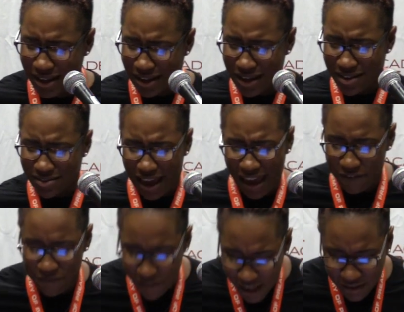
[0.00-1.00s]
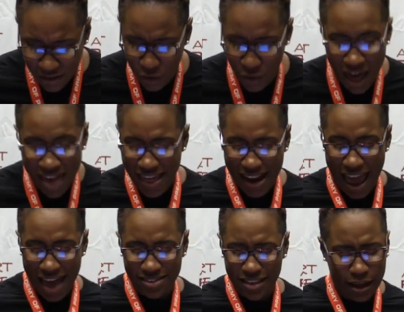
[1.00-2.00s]
It is a vessel that
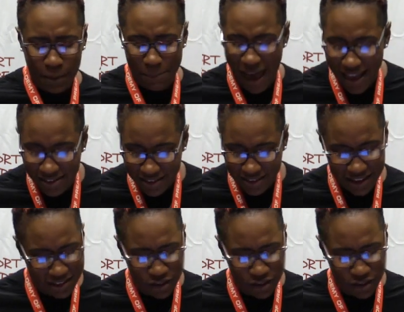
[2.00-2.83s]
has the capacity